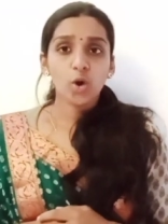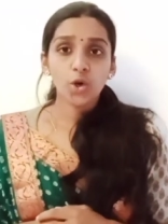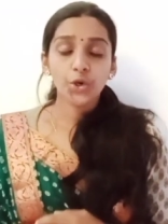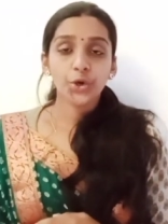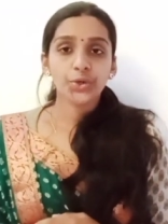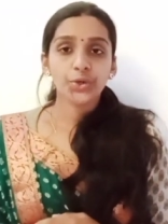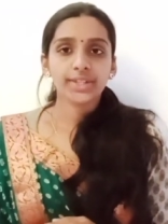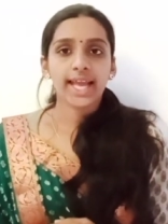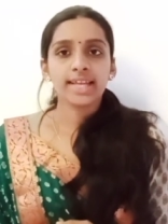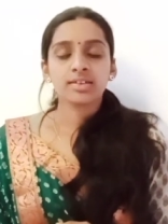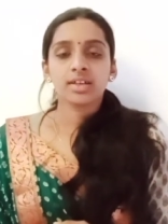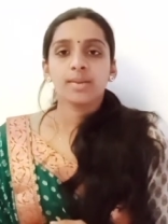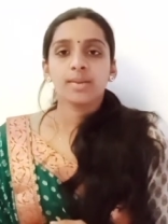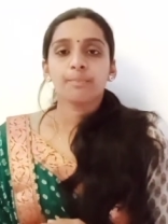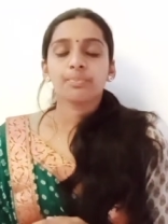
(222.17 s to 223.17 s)
know that
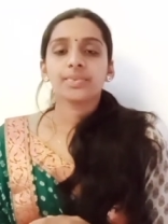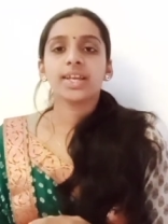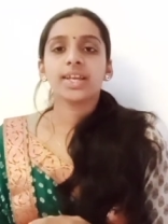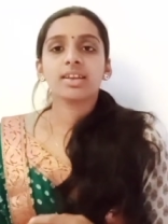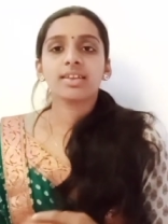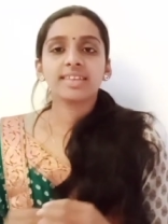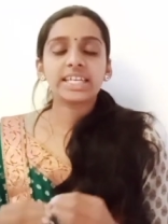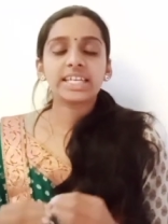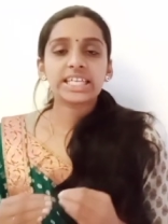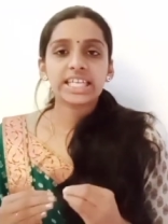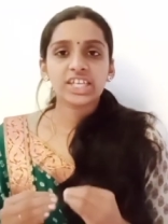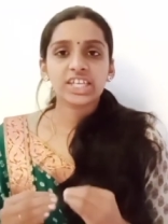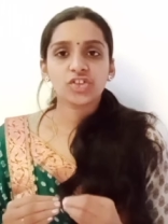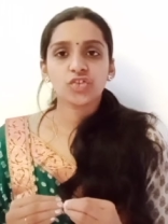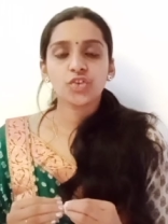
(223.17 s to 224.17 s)
there is a
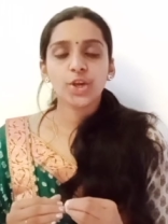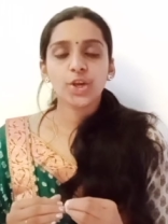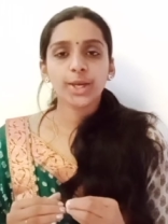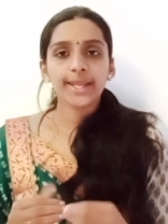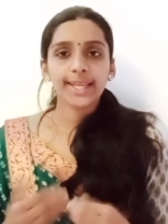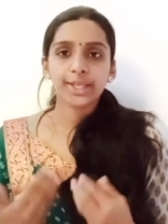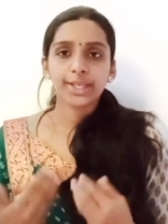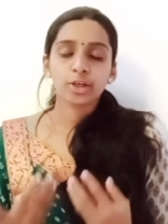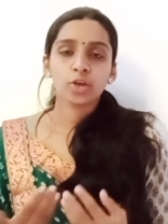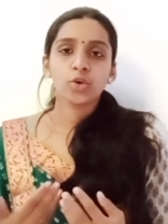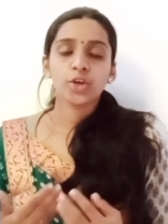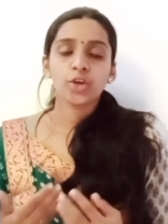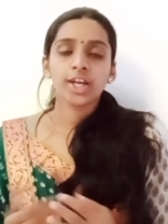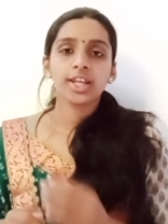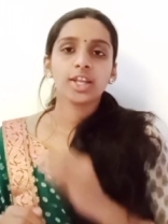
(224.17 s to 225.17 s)
dictionary
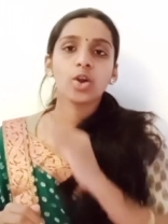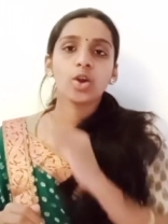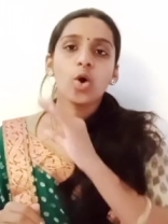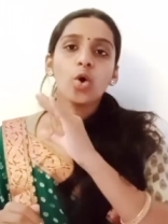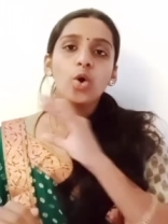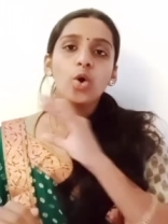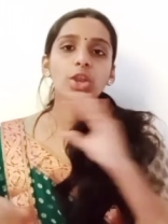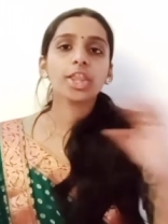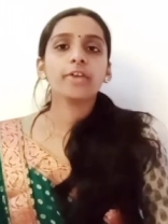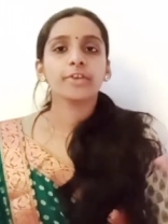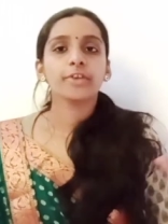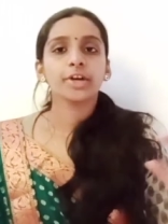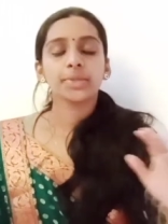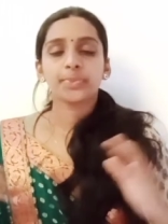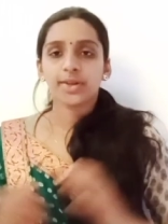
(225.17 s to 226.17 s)
included in all the
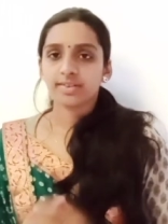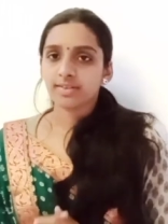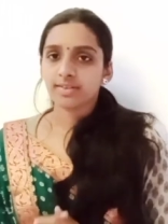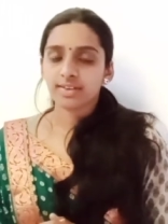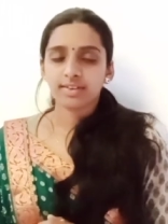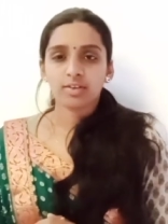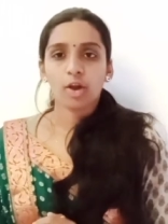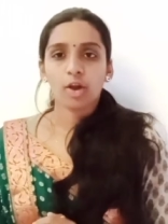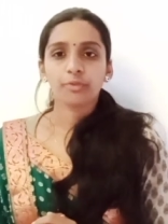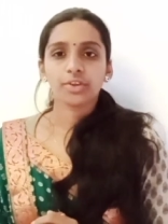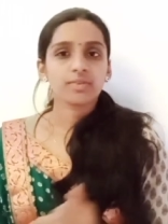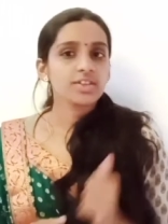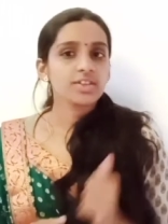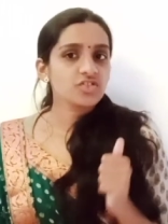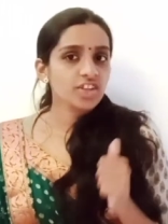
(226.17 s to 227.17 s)
word processing
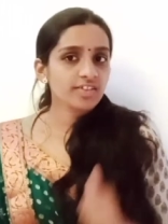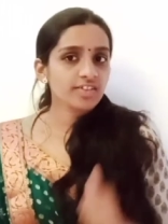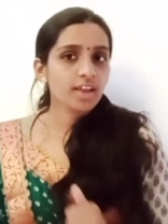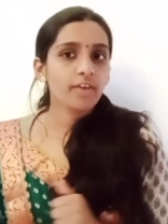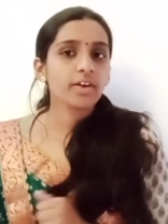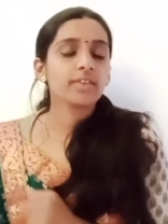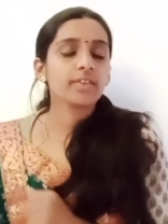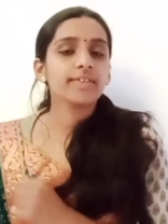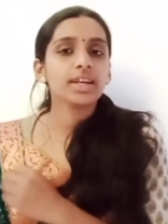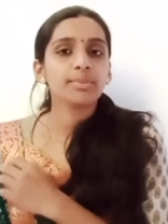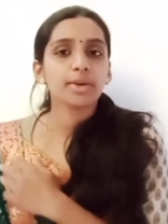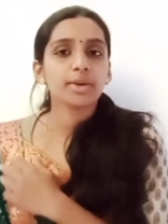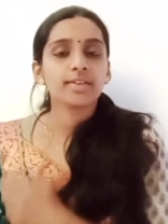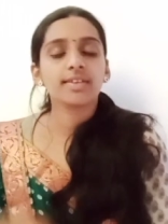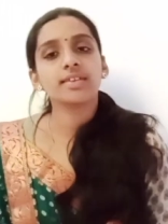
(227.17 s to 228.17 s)
software. Which is our word
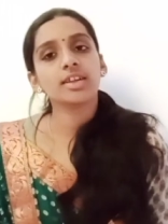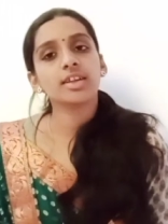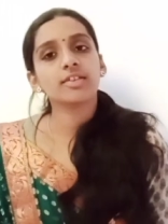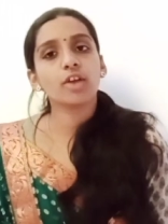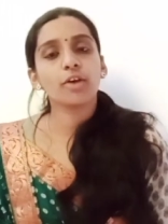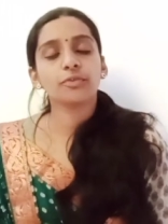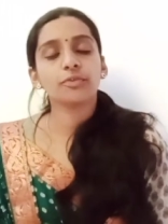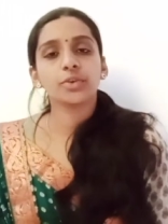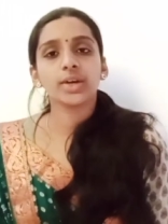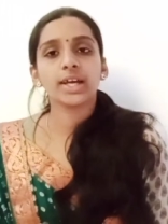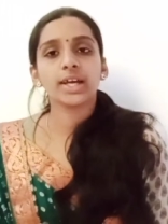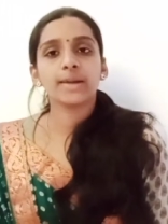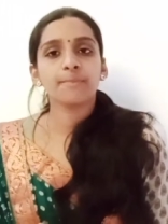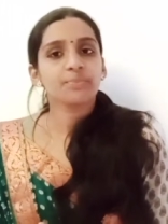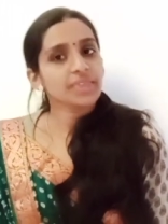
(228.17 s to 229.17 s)
processor
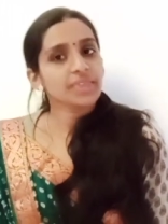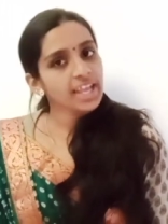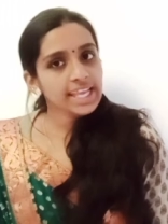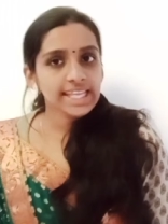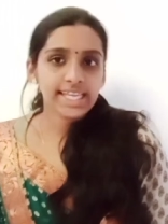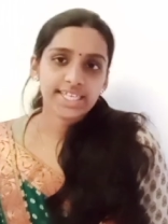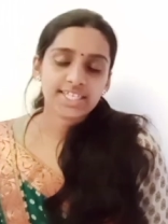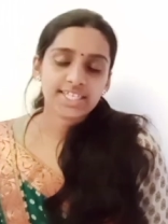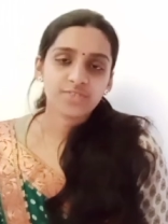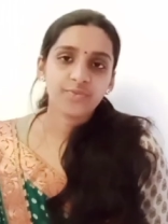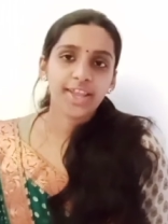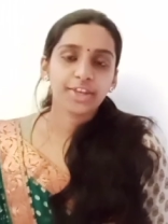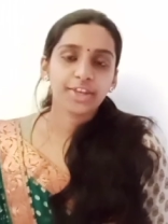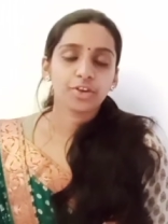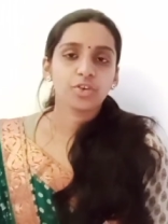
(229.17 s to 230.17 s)
software? Yes,
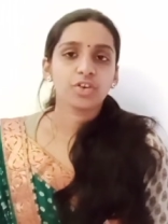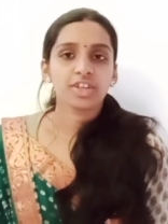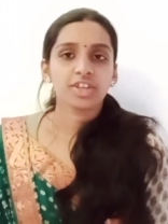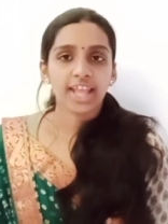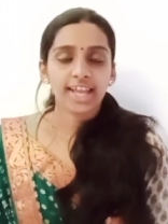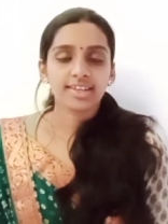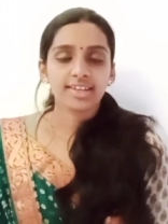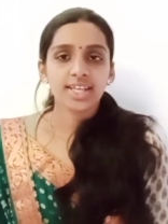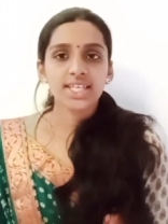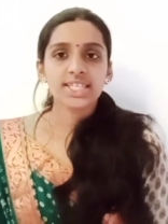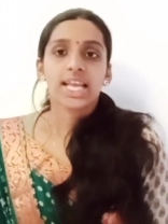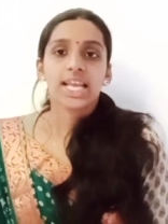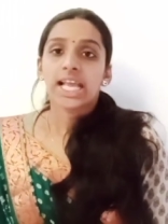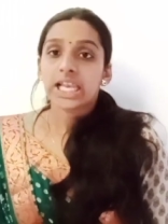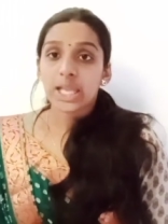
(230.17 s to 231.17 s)
very good. That is
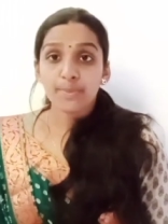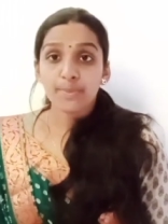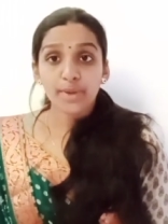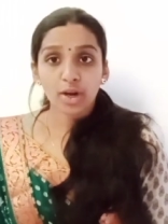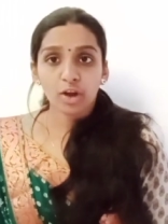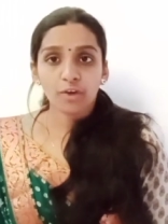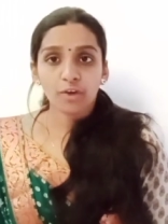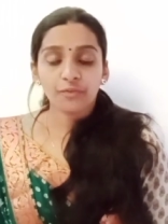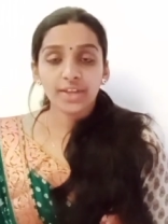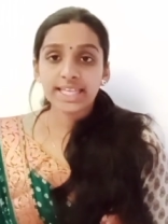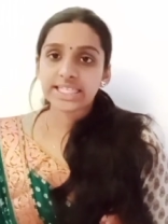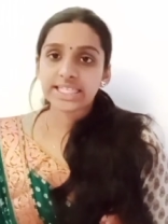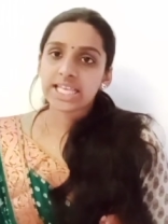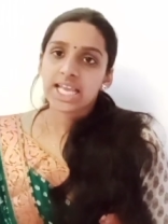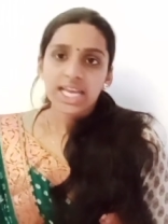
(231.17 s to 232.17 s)

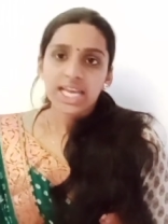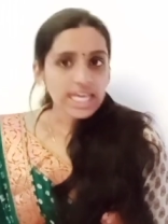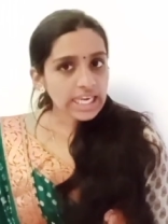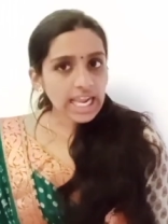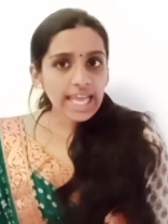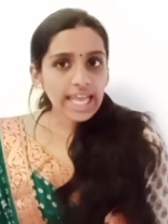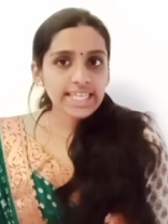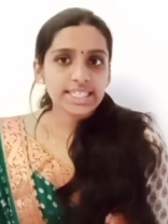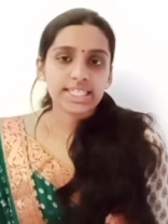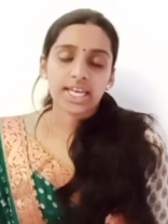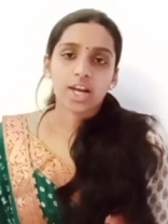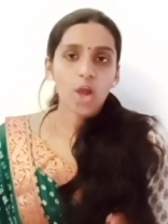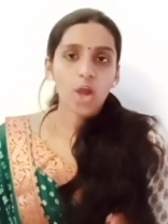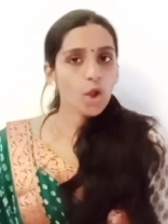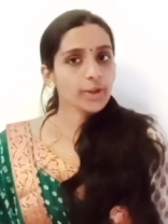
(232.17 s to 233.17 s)
LibreOffice
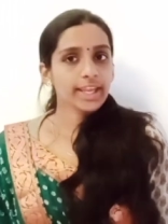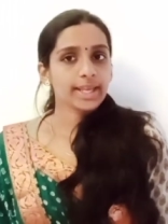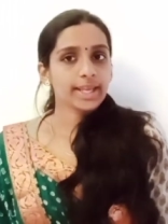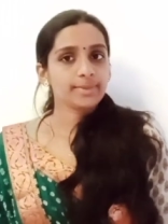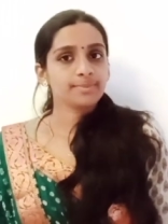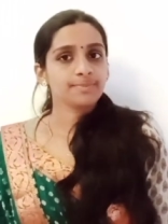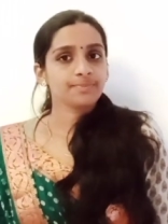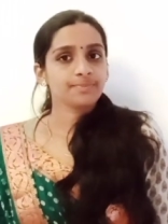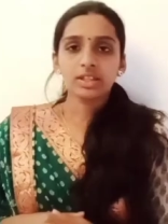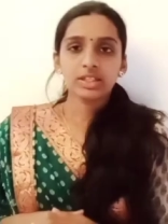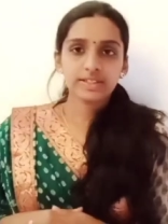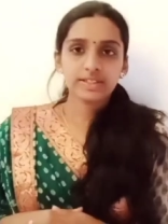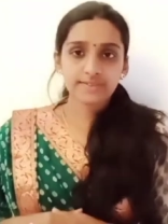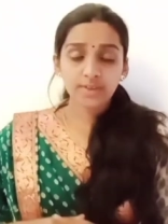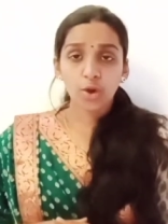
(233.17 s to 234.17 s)
Writer. Okay.
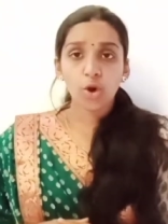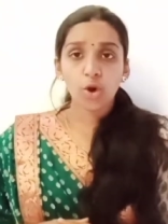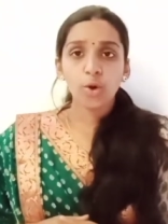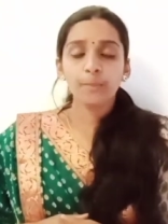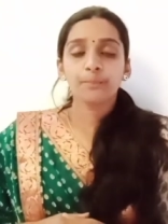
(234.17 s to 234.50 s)
So,